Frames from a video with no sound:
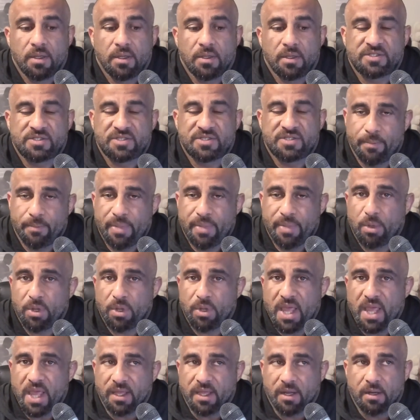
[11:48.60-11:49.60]
Some people
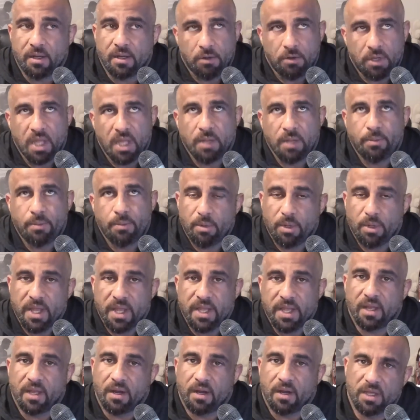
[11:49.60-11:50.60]
like it. Okay, people
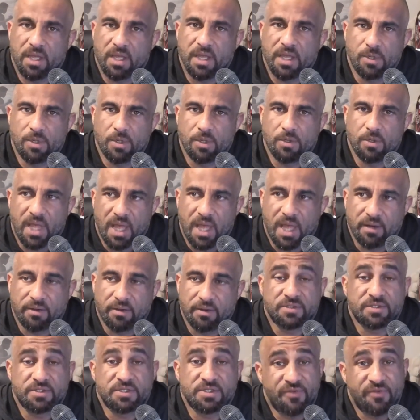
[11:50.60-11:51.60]
like it. I'll keep doing
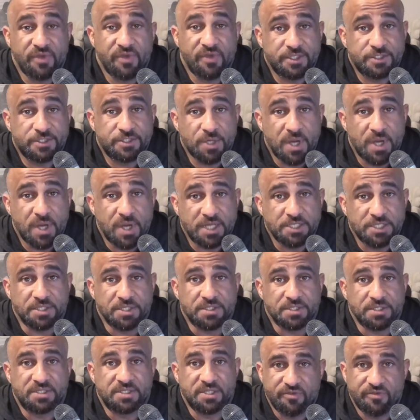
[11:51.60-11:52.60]
that. See if it gets
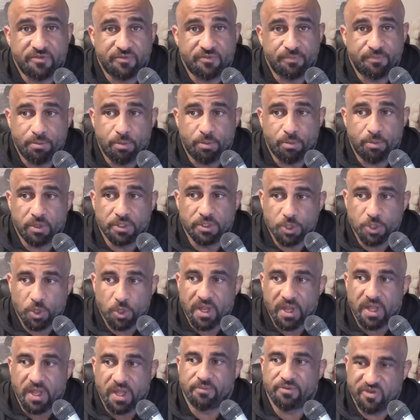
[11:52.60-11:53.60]
traction. See if people
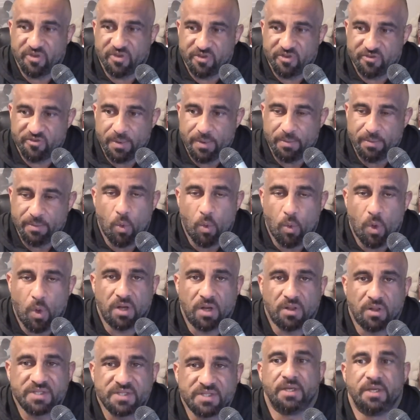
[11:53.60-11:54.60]
enjoy it. See if people want to
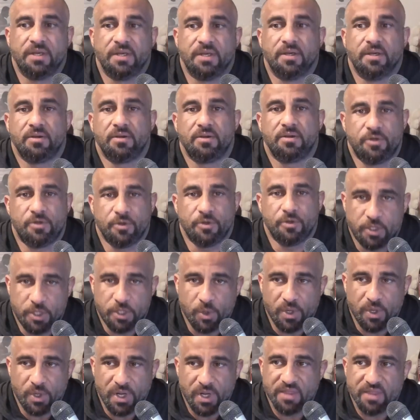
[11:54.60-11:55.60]
listen. Do the
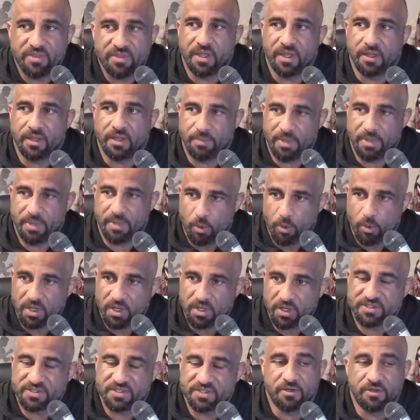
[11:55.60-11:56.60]
Q&A thing. People want to
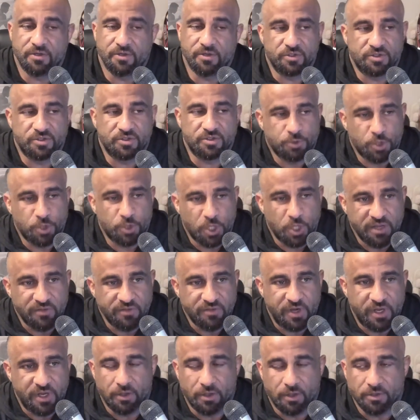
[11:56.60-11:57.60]
listen. Do some training
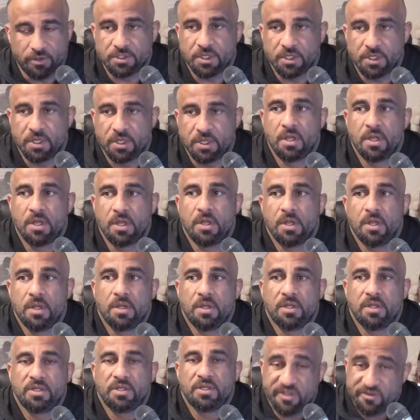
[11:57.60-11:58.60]
videos.
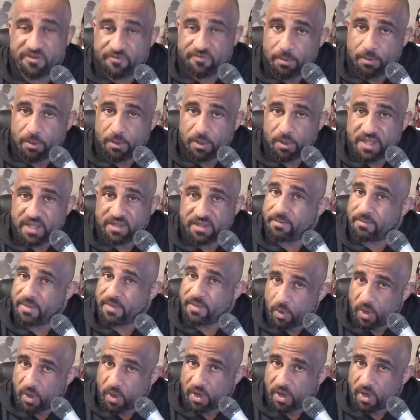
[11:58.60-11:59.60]
See if people like them. They
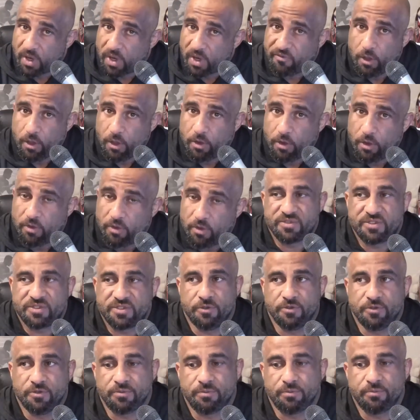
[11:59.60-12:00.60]
want to follow them.
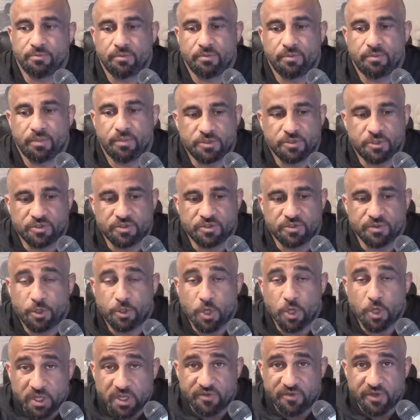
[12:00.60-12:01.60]
Do some
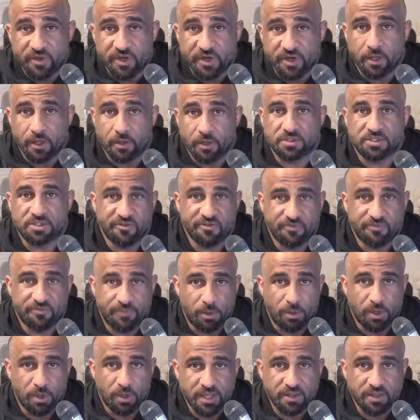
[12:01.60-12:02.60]
cooking videos. See if
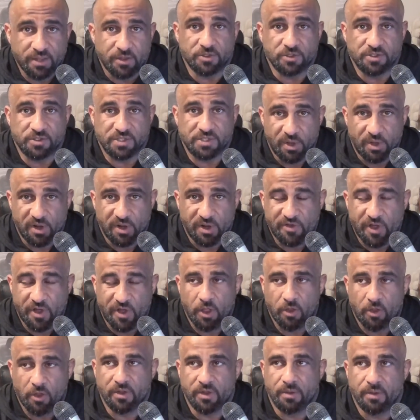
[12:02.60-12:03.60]
people like those and they want to
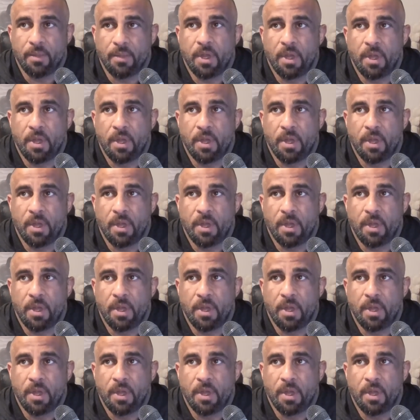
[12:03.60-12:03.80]
follow them.